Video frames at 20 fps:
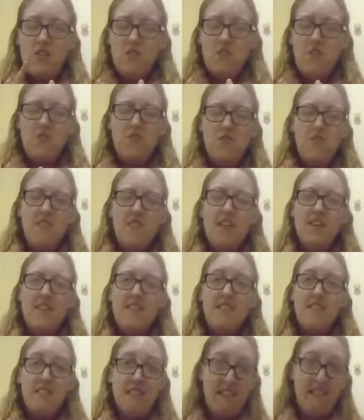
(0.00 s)
It
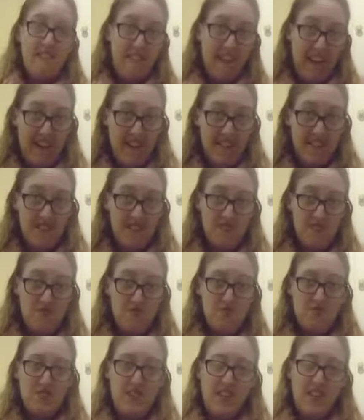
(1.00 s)
is
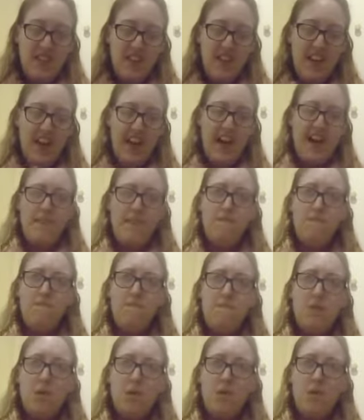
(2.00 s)
Lucian and
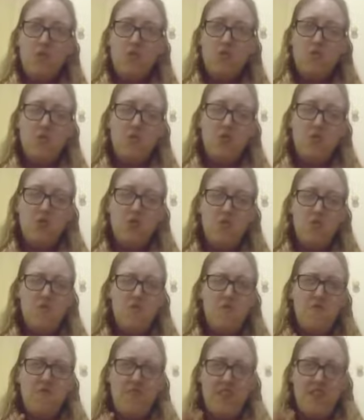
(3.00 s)
two
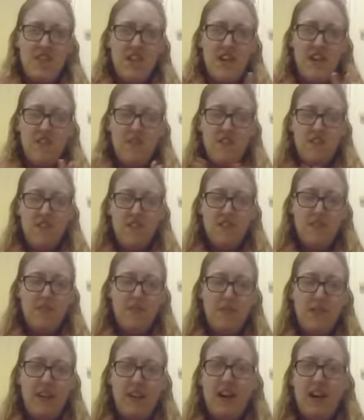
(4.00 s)
Theo,
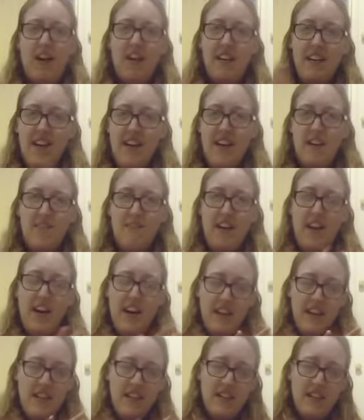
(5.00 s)
but I have
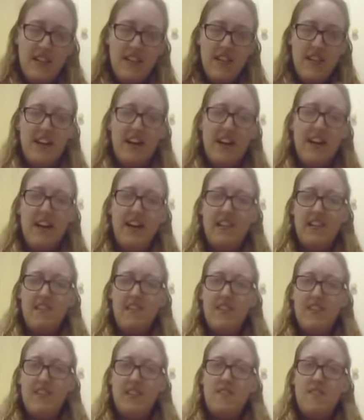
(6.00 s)
a and
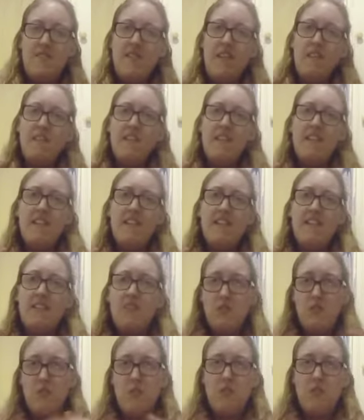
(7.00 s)
very
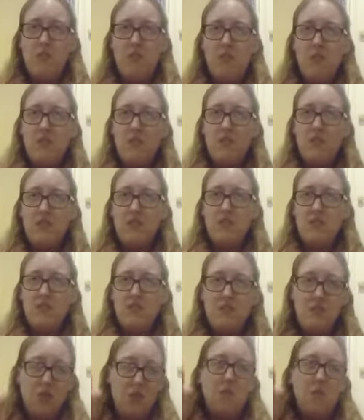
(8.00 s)
normal
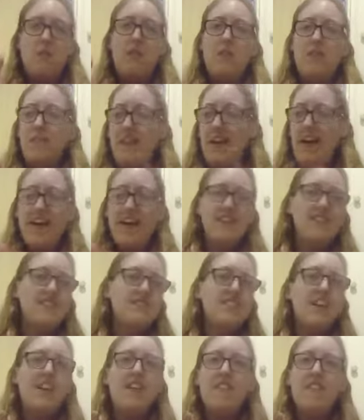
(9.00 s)
normal but
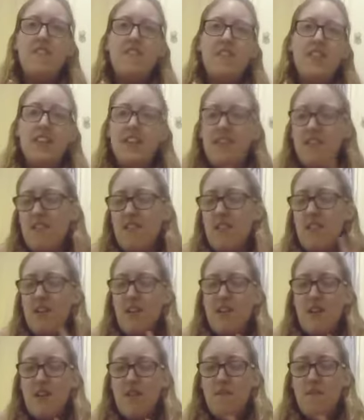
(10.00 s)
SR Theo
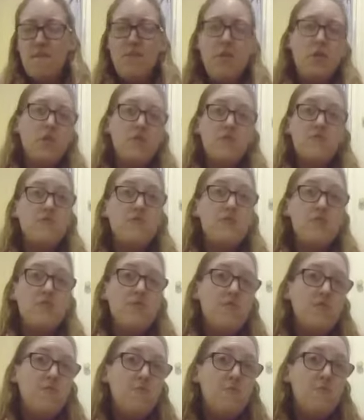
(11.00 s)
brought
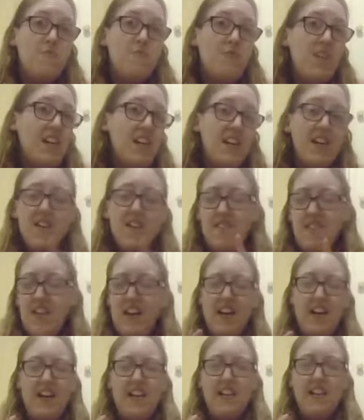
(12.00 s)
two Theo
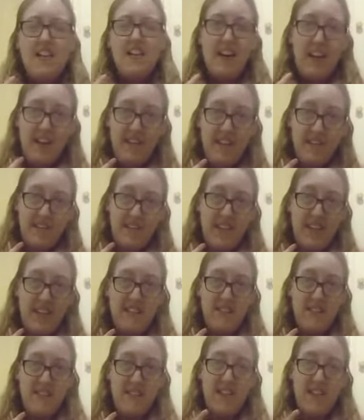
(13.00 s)
and lifestyle
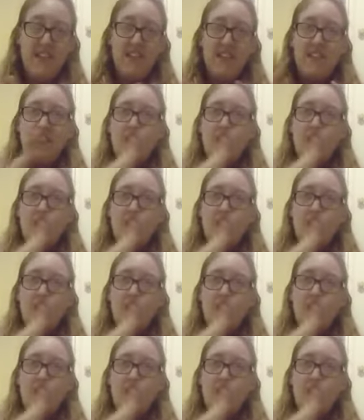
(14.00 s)
Theo.